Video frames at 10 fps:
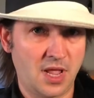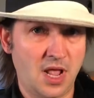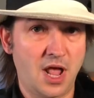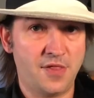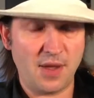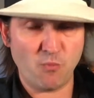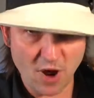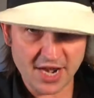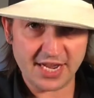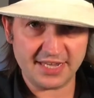and then
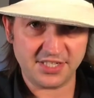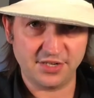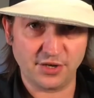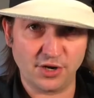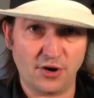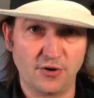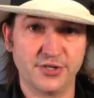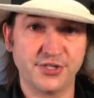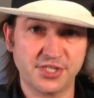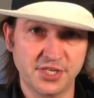when it gets to the
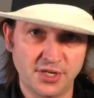chorus,